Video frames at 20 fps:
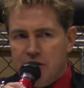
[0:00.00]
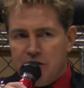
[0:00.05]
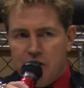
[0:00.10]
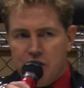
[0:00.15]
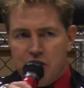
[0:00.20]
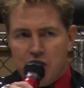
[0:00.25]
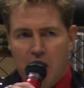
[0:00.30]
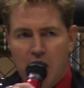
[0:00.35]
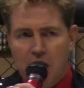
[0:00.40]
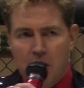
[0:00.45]

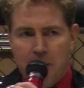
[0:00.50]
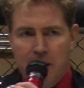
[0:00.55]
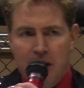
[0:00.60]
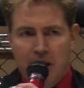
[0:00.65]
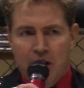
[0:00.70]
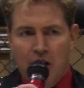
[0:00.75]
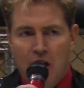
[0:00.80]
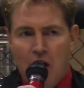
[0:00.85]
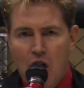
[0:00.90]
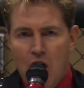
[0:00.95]
Ladies and
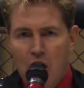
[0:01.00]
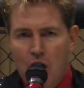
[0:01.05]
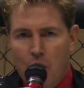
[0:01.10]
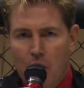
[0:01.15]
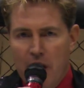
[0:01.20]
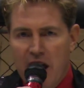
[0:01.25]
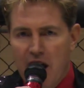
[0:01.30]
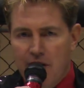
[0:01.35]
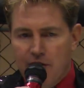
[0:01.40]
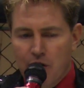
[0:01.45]
gentlemen,
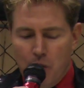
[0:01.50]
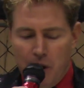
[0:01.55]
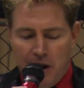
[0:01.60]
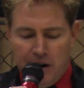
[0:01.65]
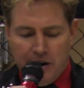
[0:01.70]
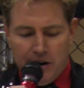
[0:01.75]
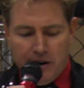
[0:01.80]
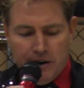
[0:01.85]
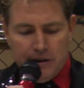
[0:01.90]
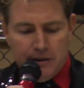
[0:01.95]
we have a
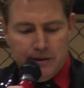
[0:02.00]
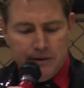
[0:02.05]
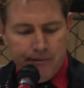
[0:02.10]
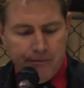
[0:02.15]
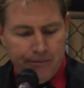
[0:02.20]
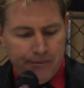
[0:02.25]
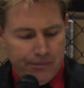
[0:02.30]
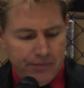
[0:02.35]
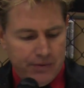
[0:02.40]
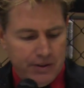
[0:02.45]
winner.
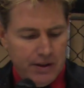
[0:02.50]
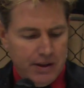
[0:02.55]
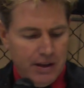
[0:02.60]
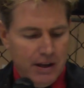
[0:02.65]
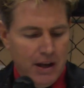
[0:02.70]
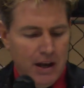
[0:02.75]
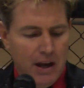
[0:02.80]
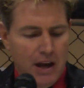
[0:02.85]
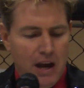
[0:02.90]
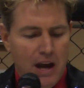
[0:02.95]

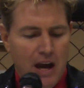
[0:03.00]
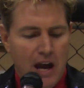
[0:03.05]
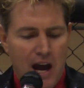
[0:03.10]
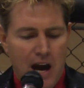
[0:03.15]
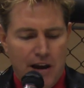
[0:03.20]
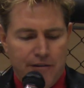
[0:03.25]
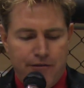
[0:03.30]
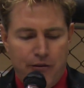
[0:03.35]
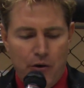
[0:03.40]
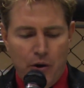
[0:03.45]

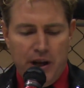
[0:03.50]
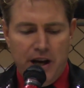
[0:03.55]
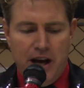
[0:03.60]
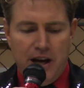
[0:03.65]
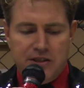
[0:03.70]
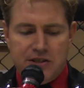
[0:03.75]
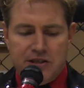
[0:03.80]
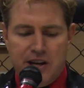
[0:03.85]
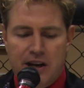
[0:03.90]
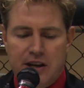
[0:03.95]
At
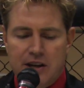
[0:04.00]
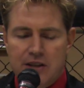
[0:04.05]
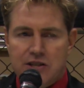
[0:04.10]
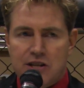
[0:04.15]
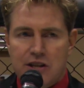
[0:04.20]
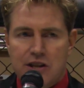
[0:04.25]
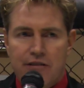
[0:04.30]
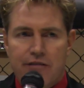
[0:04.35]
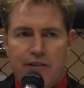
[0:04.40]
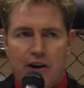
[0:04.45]
48 seconds
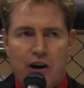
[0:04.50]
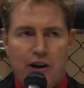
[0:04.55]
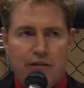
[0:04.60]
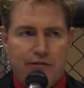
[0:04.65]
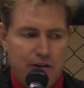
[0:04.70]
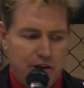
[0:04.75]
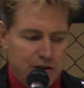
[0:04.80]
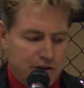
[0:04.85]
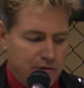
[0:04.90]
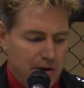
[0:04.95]
in the very
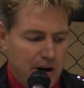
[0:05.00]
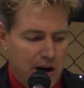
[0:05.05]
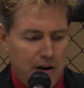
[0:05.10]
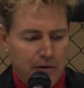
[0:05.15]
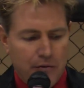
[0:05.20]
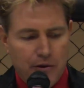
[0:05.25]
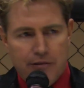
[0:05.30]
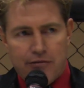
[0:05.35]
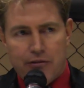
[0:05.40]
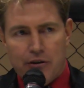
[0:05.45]
first
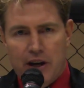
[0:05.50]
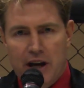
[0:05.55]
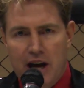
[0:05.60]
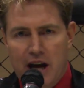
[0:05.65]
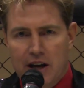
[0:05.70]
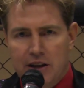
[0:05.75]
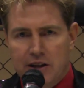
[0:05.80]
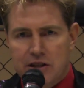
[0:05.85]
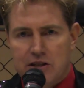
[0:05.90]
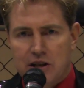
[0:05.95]
round, referee
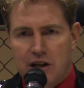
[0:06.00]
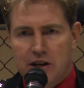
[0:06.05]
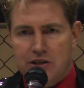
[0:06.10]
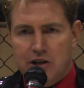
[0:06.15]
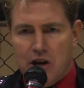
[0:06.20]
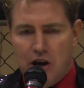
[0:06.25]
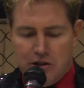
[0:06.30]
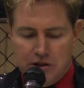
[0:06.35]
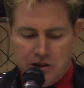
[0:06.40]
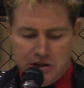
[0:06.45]
Andy Sledge
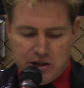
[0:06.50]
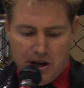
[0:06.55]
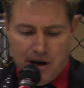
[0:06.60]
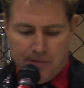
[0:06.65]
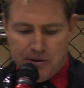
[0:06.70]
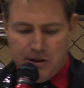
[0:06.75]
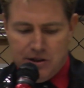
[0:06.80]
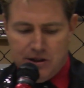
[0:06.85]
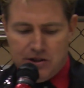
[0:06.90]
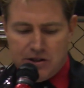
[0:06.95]
calls a
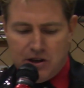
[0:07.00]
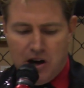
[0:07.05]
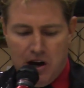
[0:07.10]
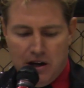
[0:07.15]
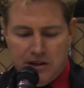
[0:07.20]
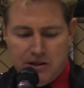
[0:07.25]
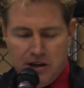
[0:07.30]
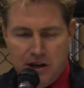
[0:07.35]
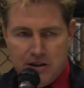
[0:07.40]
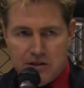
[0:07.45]
stop to this
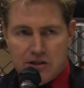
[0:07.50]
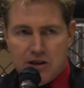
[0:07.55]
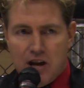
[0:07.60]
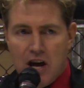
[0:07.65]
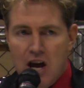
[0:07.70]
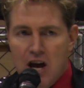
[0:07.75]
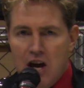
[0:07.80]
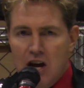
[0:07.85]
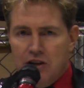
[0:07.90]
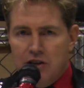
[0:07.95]
contest,
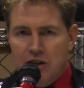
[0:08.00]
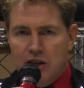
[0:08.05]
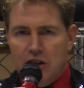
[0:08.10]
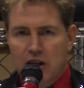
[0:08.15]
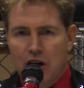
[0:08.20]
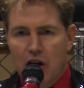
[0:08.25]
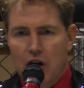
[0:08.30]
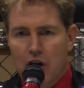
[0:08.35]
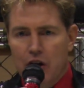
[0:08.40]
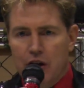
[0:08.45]

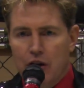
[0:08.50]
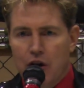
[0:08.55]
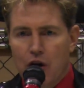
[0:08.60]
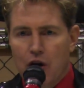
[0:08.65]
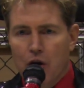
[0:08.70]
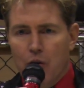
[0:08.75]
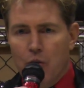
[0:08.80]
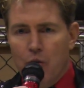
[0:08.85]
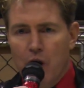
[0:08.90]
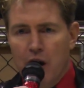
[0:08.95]
declaring
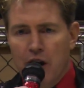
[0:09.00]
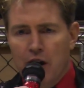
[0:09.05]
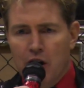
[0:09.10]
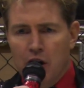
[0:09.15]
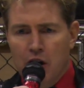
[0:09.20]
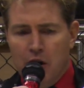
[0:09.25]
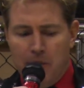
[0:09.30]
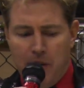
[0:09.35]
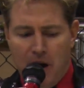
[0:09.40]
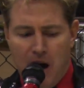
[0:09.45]
your
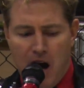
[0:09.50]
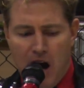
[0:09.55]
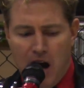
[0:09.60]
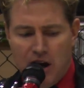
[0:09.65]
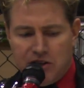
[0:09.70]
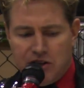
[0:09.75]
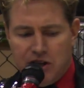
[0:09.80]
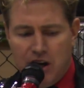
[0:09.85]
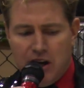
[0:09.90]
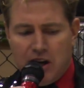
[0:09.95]
winner by
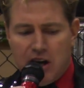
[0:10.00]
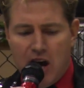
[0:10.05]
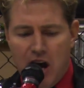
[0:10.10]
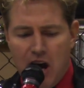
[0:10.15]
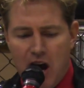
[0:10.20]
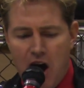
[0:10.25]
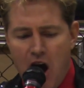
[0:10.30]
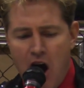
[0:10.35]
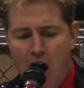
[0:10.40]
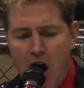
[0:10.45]

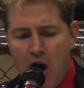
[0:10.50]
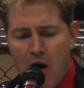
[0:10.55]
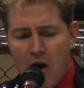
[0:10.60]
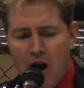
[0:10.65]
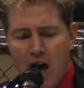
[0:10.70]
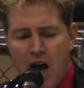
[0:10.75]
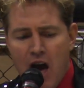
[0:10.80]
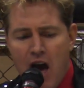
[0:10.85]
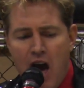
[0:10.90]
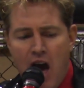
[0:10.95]
TKO
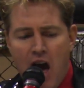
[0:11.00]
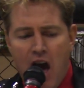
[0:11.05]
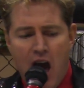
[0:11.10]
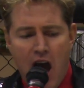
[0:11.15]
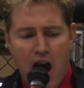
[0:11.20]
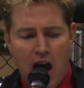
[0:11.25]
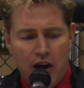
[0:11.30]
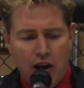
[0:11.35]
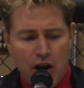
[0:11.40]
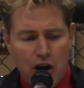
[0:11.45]

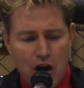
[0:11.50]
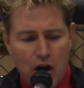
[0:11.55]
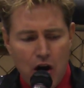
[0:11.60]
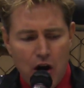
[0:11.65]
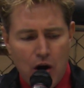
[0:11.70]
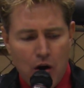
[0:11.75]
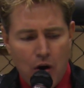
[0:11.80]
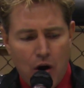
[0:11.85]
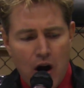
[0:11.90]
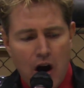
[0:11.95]
and
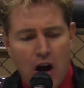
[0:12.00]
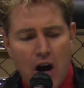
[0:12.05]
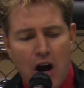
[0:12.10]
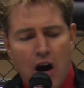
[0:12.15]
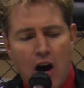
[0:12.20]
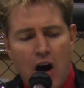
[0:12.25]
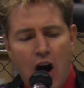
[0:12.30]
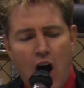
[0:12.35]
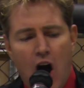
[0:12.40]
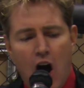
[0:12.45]
new
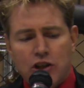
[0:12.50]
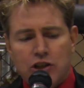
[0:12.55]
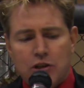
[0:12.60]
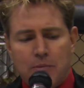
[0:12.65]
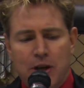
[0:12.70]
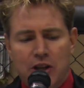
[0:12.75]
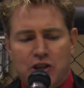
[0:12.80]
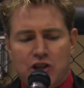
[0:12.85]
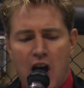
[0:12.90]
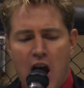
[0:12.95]

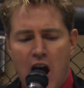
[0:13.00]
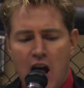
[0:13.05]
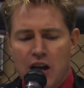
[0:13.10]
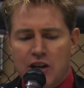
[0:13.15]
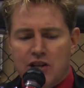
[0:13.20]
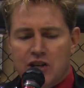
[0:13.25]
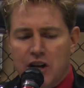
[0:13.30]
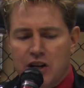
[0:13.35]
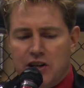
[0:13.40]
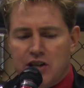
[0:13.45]
Ultimate
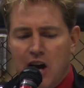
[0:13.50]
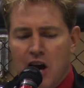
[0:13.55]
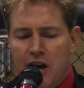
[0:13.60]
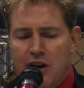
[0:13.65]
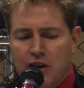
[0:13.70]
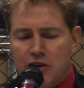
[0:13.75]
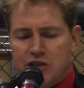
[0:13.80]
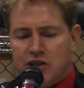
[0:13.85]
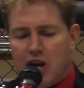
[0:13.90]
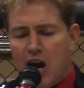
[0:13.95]
Challenge
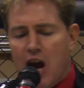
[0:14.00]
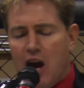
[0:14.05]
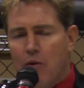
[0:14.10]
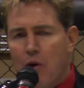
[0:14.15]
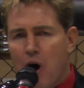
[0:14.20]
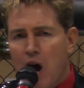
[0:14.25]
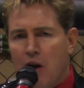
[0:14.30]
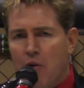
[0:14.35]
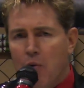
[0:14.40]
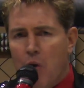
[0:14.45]
Contenders
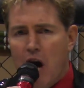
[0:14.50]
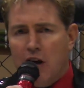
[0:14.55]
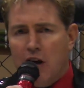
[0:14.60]
K1